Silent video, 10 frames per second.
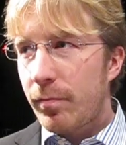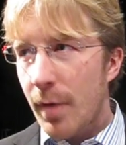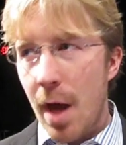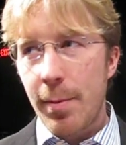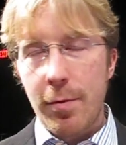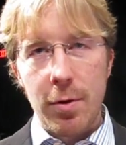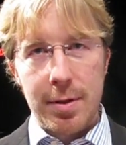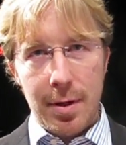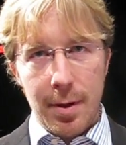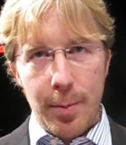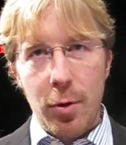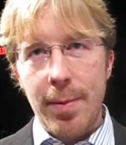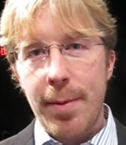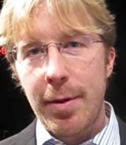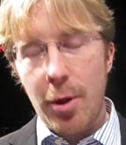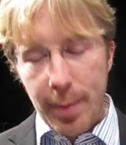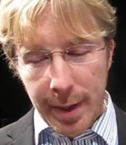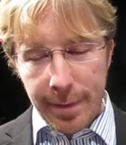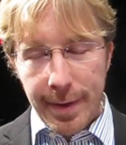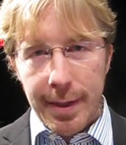I'm, of course, a board member of the
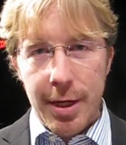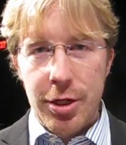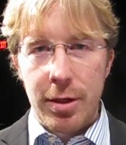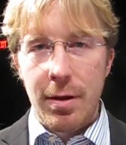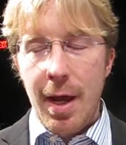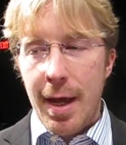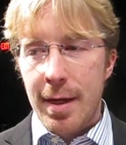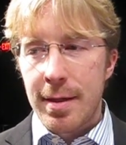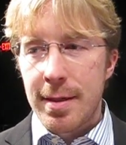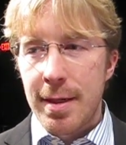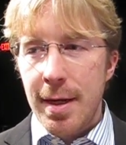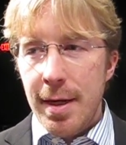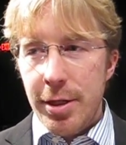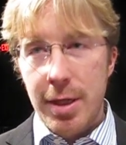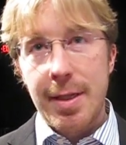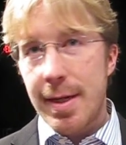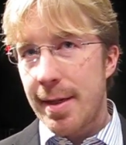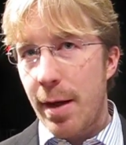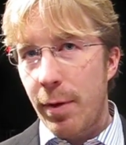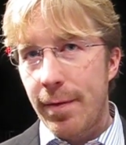OpenID Foundation, and just
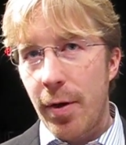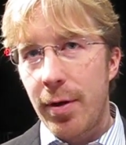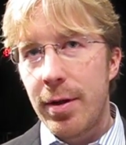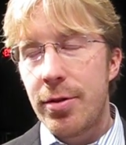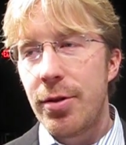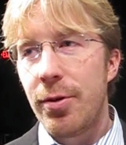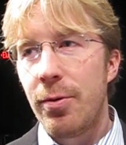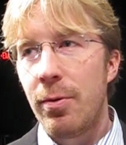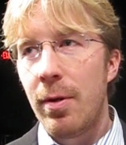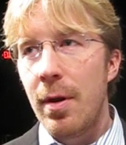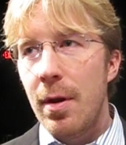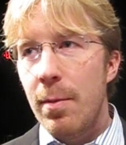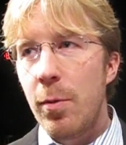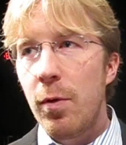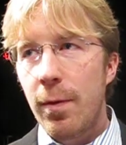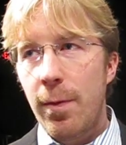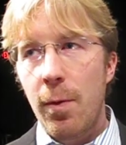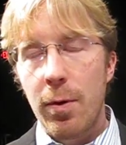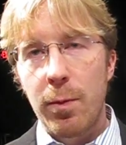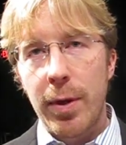last night we voted to move
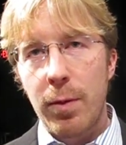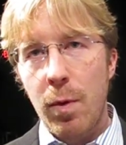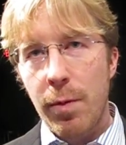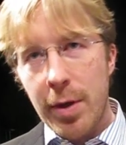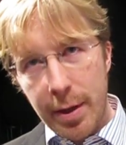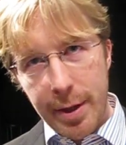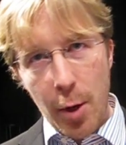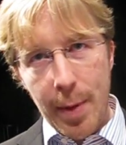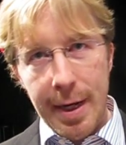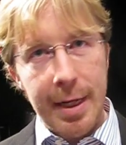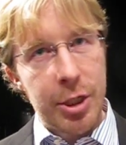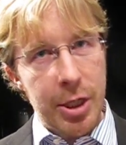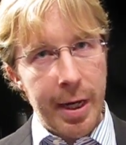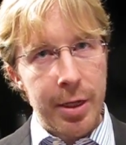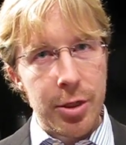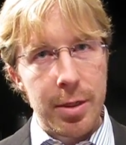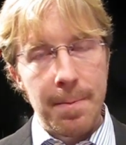forward with what we're calling the OpenID Exchange.